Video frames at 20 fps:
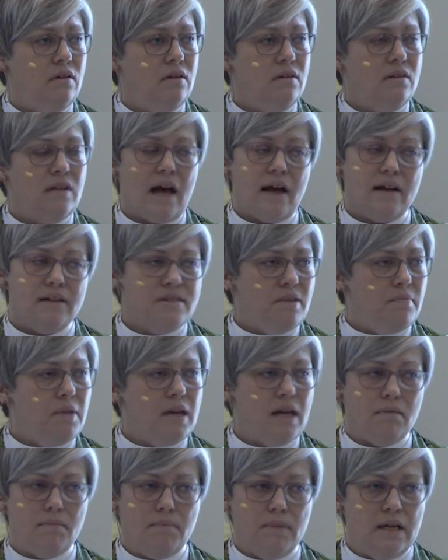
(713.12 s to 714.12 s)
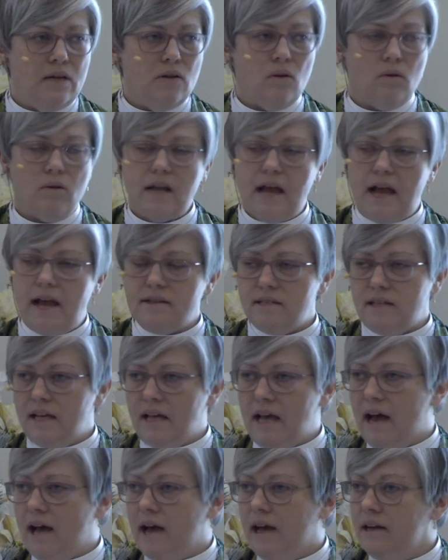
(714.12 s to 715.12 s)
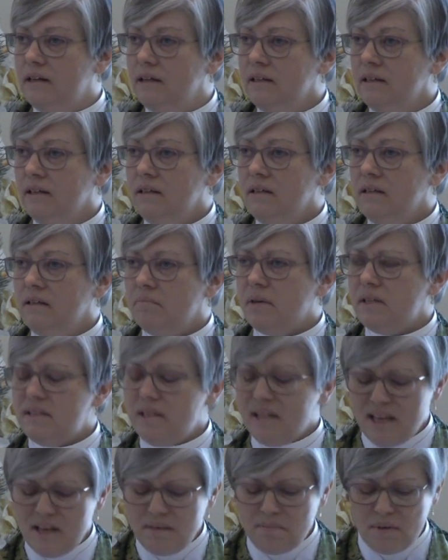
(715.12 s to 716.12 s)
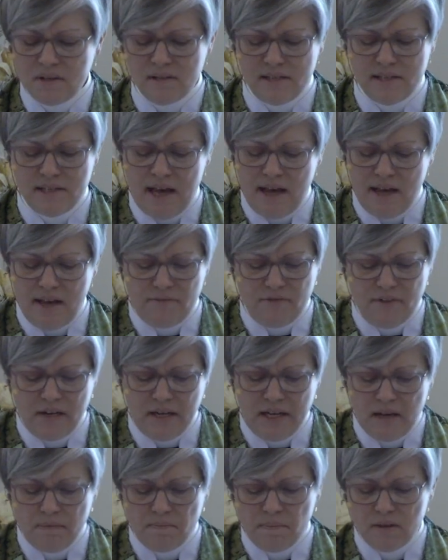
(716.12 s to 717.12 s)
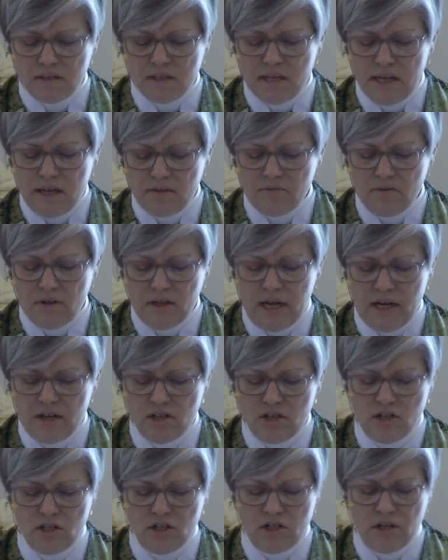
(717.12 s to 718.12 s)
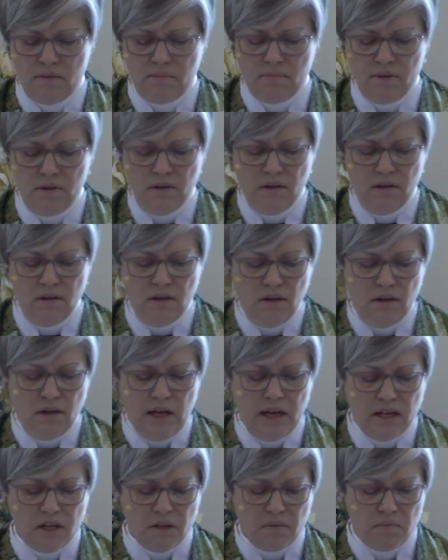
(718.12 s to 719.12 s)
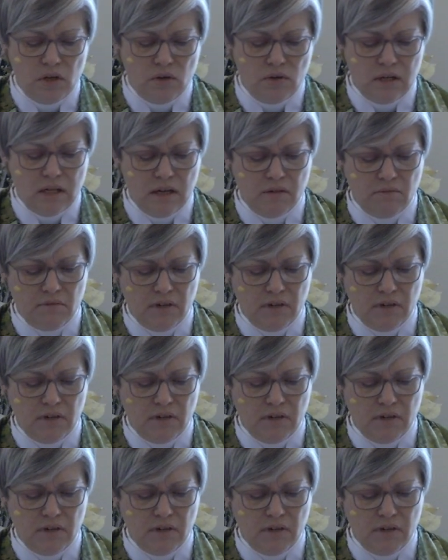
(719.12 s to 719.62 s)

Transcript: Not to be a mean old nasty God, but to keep us safe and keep us in relationship, in communion and